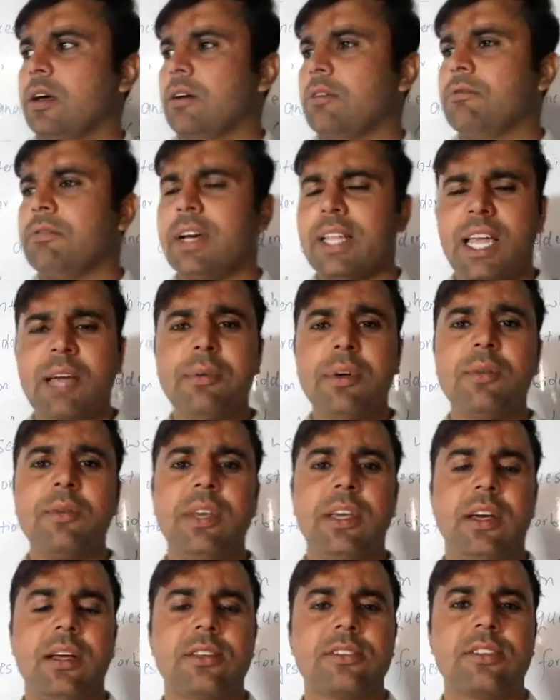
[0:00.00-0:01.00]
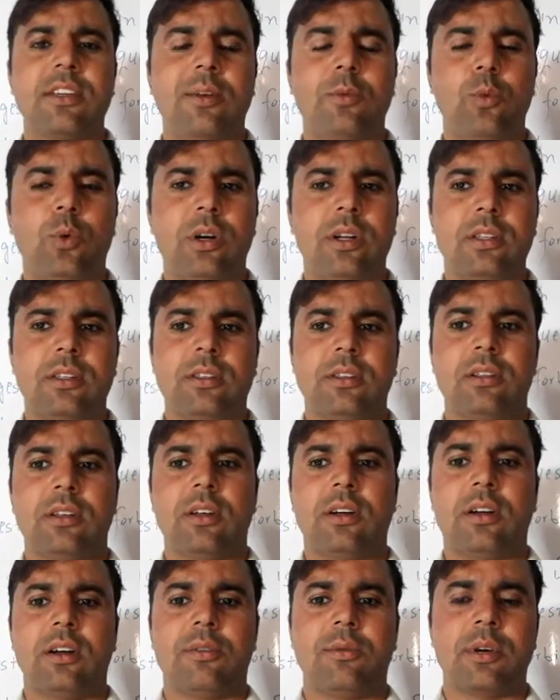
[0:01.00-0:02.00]
Whenever we ask someone
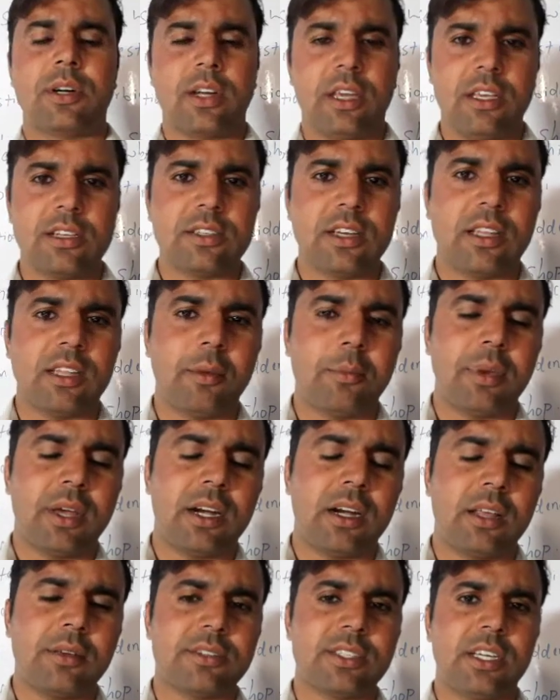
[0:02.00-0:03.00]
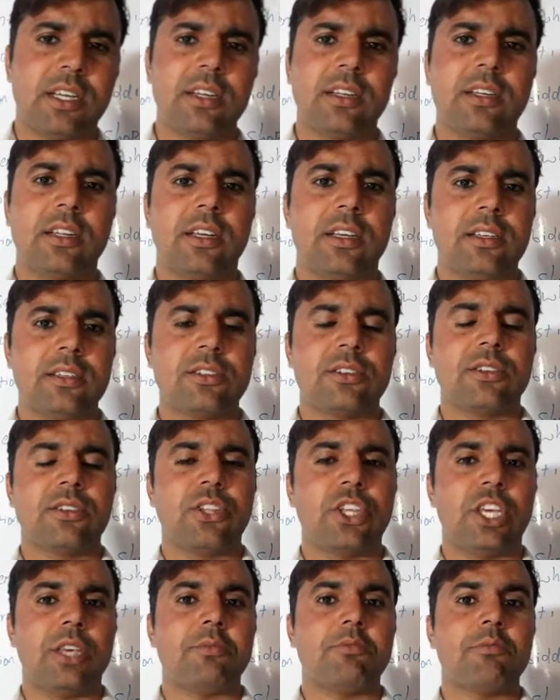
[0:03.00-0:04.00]
what is an imperative sentence,
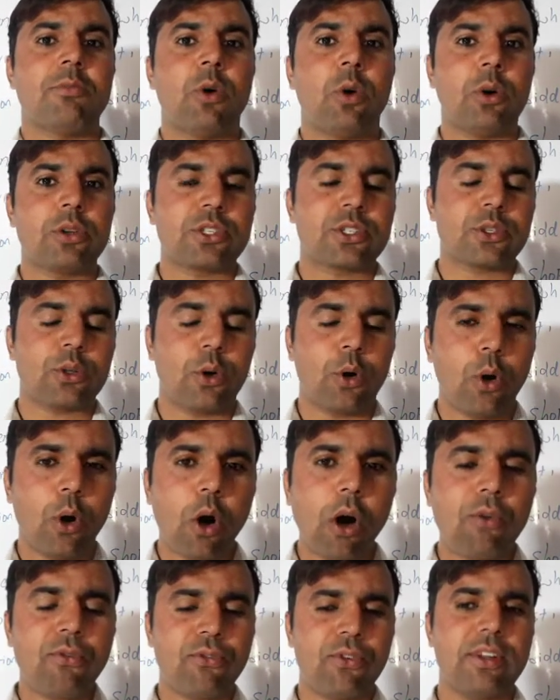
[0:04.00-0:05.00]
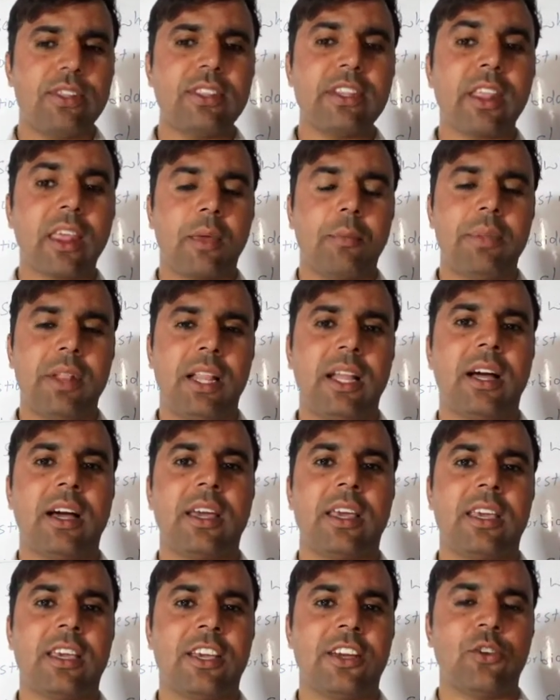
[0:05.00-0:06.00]
the most often
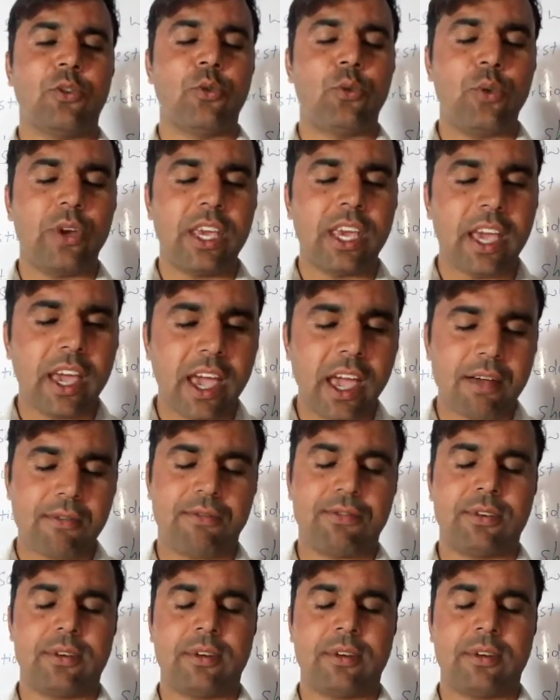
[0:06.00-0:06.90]
reply we have